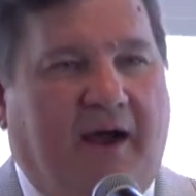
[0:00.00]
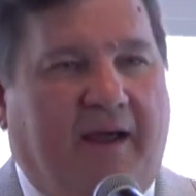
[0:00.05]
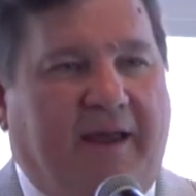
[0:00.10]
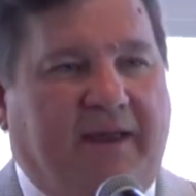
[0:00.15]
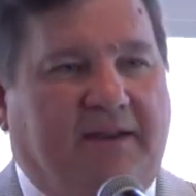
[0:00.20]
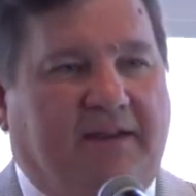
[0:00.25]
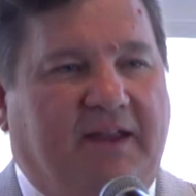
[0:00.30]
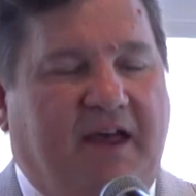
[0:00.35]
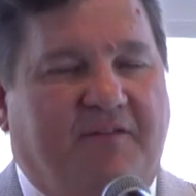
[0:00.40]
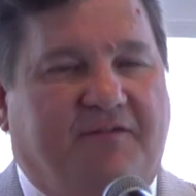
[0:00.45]

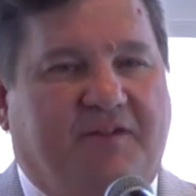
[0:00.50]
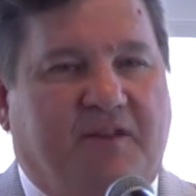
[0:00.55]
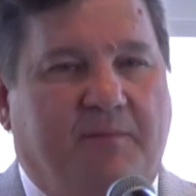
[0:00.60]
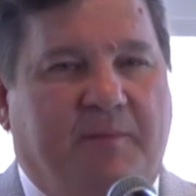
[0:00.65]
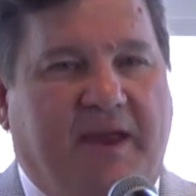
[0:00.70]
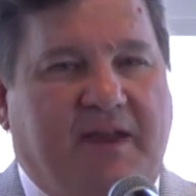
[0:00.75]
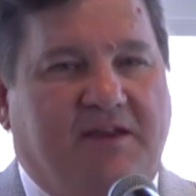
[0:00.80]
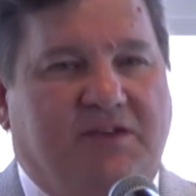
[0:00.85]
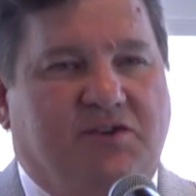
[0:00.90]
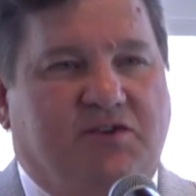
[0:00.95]
It left the
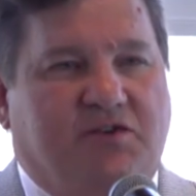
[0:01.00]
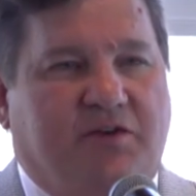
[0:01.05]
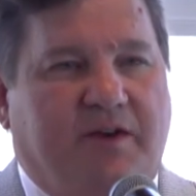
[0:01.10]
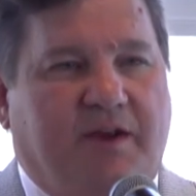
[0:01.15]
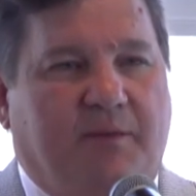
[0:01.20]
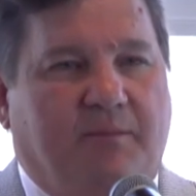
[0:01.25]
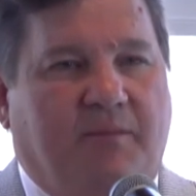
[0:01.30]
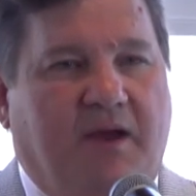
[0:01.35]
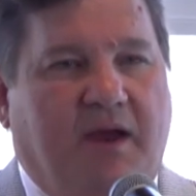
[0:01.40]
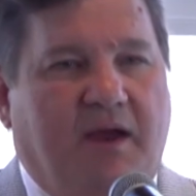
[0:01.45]

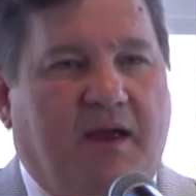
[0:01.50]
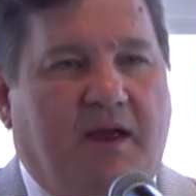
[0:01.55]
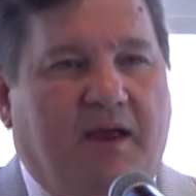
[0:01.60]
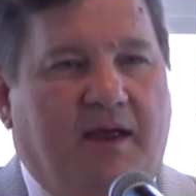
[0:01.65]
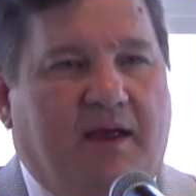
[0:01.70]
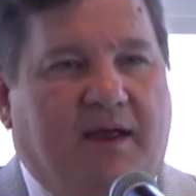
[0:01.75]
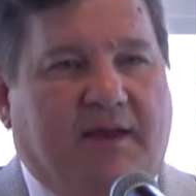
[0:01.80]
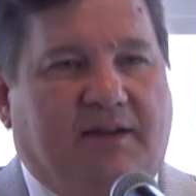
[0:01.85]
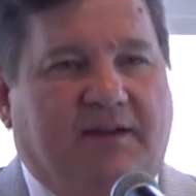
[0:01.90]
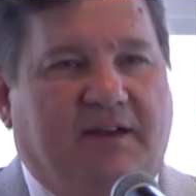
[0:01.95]
mainstream.
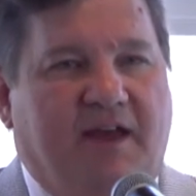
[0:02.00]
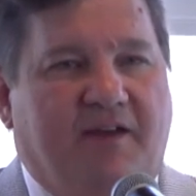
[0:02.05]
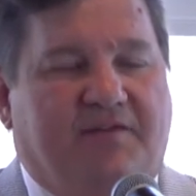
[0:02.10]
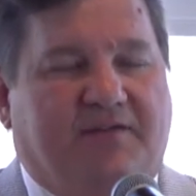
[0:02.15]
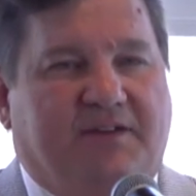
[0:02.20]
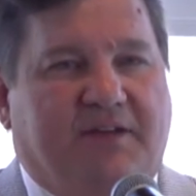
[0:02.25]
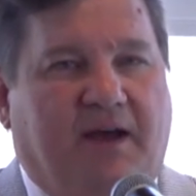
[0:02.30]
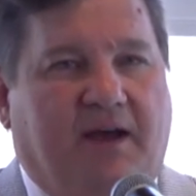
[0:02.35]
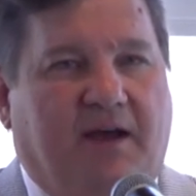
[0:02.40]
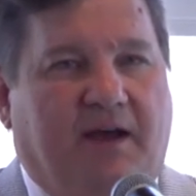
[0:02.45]
It
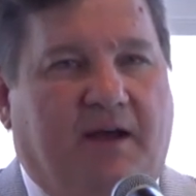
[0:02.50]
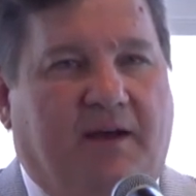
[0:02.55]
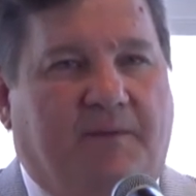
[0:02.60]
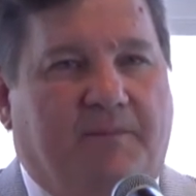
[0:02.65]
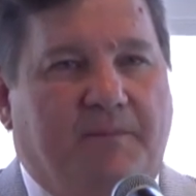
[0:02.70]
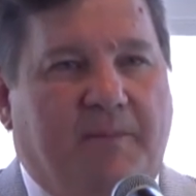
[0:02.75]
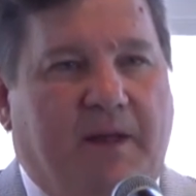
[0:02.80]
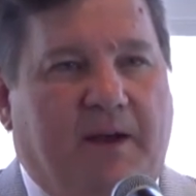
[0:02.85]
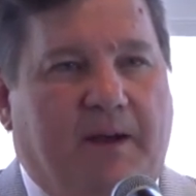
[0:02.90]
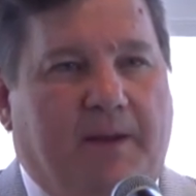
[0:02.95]
left
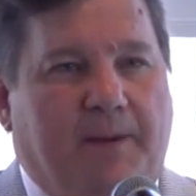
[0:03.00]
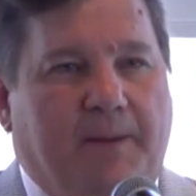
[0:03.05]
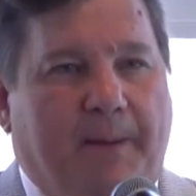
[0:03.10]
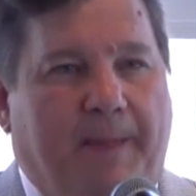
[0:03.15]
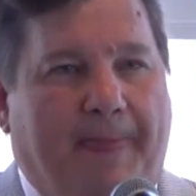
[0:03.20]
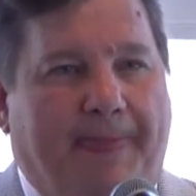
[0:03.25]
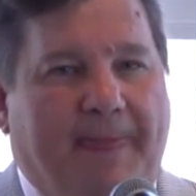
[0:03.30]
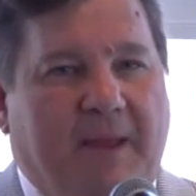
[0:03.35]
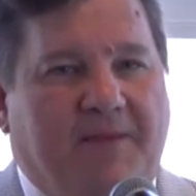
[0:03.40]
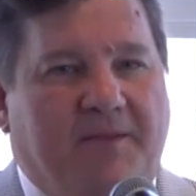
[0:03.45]
the
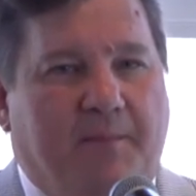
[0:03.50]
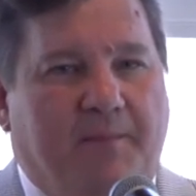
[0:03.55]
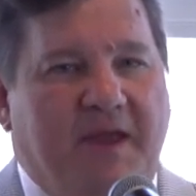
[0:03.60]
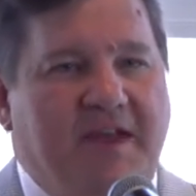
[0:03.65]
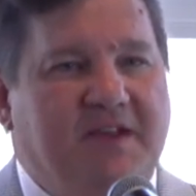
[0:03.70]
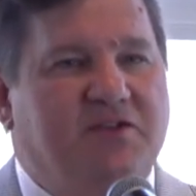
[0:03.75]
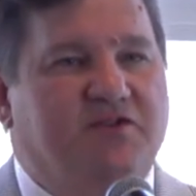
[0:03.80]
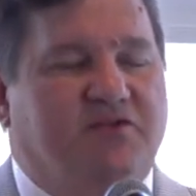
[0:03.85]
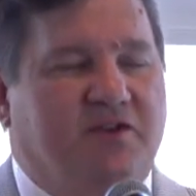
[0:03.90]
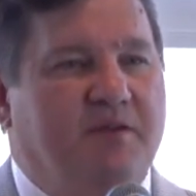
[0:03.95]

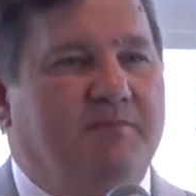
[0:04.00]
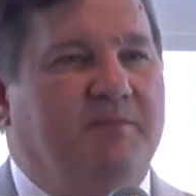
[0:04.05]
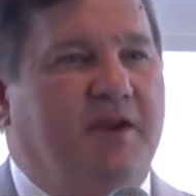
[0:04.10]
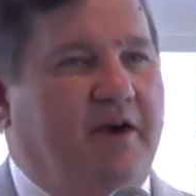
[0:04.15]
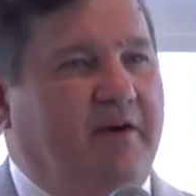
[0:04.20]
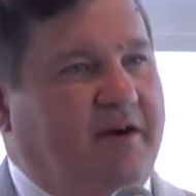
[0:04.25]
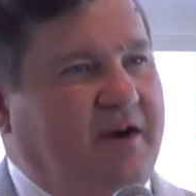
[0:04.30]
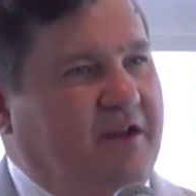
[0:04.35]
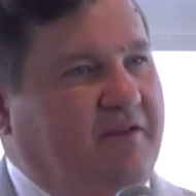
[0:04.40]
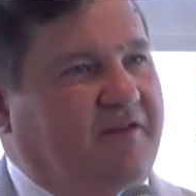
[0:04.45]
mainstream
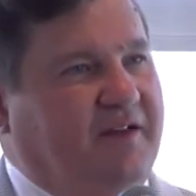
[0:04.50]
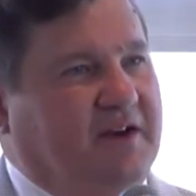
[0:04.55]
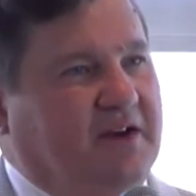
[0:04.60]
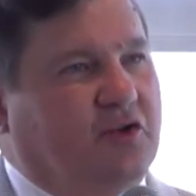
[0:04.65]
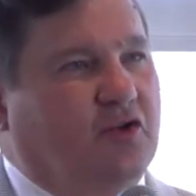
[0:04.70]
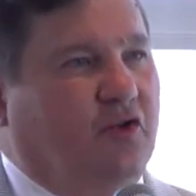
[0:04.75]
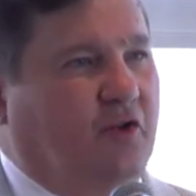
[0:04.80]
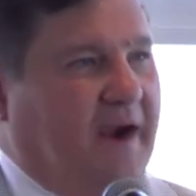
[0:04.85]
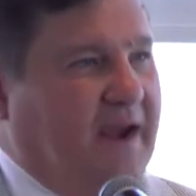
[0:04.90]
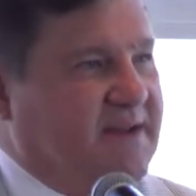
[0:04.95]
narrative in a
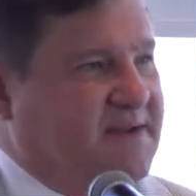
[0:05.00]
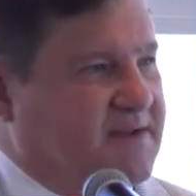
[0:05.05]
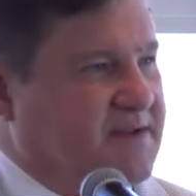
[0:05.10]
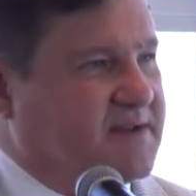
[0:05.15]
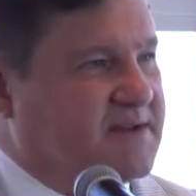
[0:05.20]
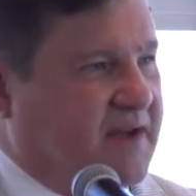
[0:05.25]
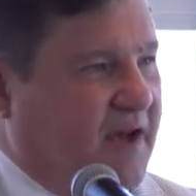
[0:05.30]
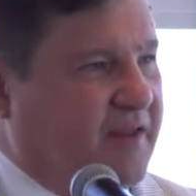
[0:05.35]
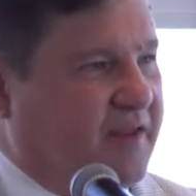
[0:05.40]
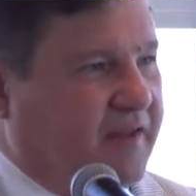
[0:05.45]
crisis, I